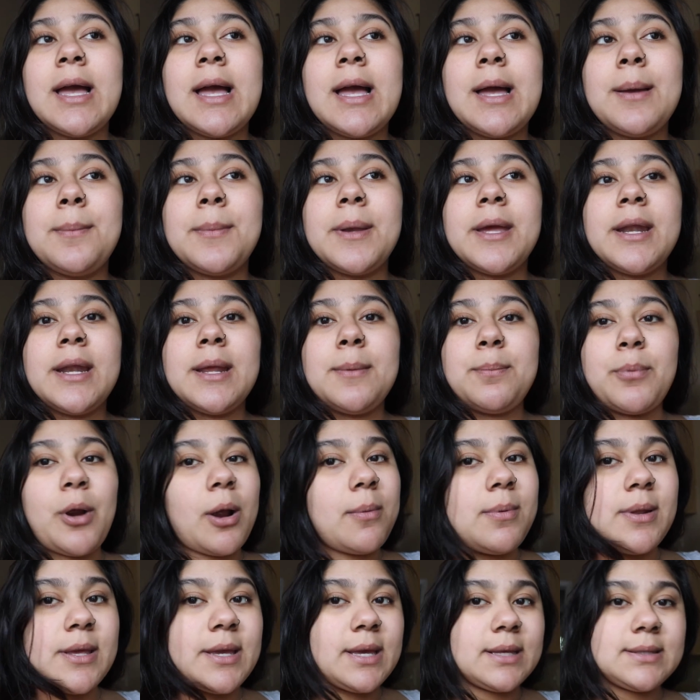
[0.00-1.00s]
I'm gonna
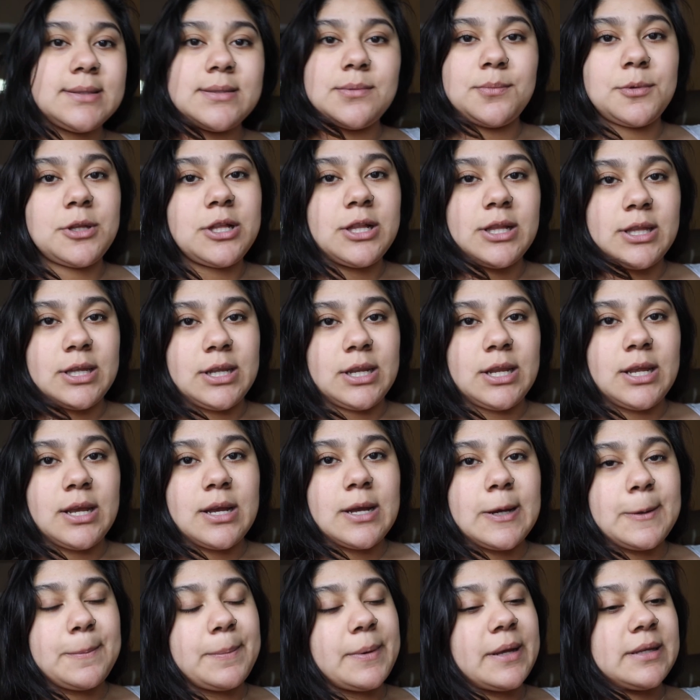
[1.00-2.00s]
probably get some cleaning
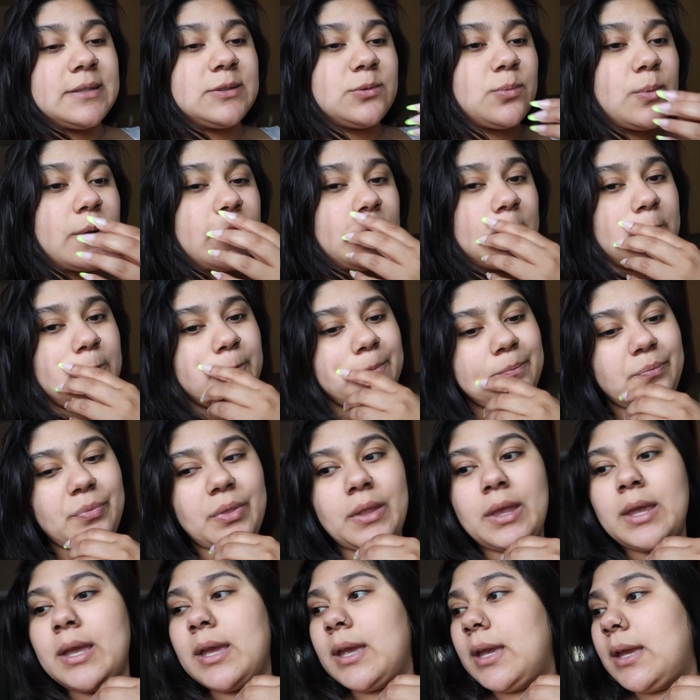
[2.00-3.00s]
up as well
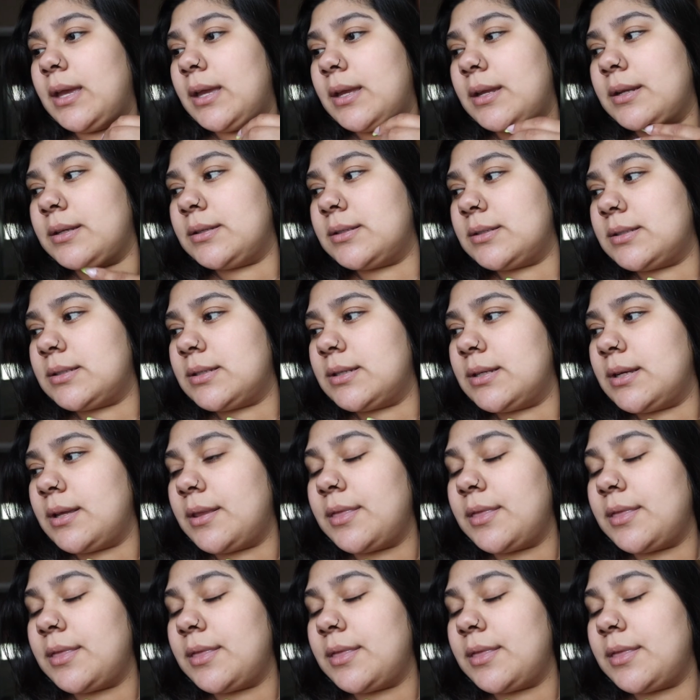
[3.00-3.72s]
and